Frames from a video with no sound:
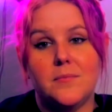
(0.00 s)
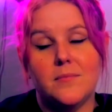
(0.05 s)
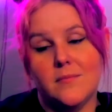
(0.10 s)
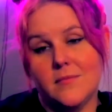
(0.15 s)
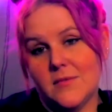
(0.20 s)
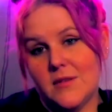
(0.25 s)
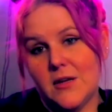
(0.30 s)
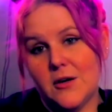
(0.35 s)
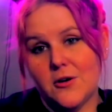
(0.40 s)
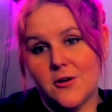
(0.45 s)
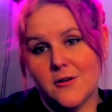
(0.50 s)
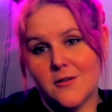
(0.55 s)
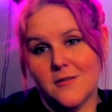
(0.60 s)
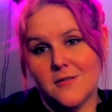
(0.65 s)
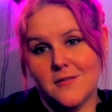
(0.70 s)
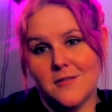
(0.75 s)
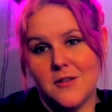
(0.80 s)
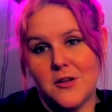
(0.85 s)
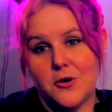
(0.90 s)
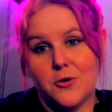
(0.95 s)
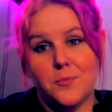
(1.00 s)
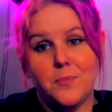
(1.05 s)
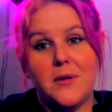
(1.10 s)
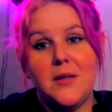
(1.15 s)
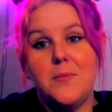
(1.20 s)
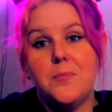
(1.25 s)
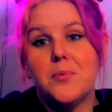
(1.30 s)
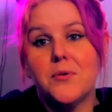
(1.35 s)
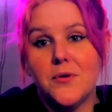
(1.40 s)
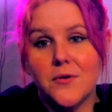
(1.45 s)
their
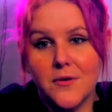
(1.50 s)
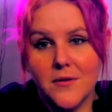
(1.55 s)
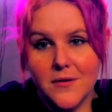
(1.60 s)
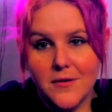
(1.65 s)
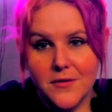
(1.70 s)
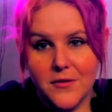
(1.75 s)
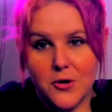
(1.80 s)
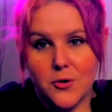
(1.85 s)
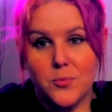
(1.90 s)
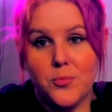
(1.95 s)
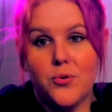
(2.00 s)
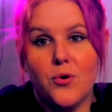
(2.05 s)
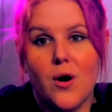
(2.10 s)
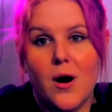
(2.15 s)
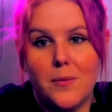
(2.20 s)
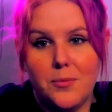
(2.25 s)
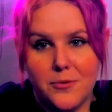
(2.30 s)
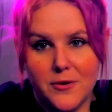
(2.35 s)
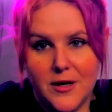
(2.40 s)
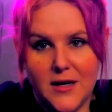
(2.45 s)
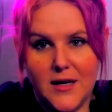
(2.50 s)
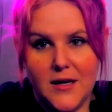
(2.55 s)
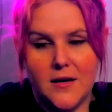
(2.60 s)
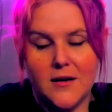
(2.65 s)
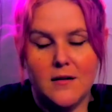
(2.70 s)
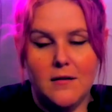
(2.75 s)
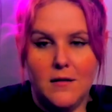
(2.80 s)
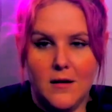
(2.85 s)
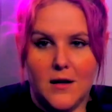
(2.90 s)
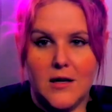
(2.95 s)
people, their
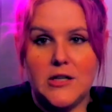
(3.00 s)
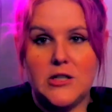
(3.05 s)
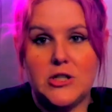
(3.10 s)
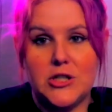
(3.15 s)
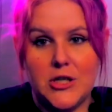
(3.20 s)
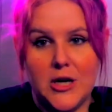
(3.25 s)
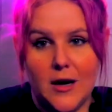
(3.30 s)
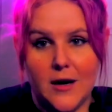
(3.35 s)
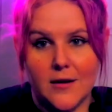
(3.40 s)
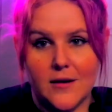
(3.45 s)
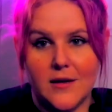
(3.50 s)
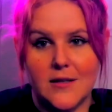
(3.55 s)
property in check,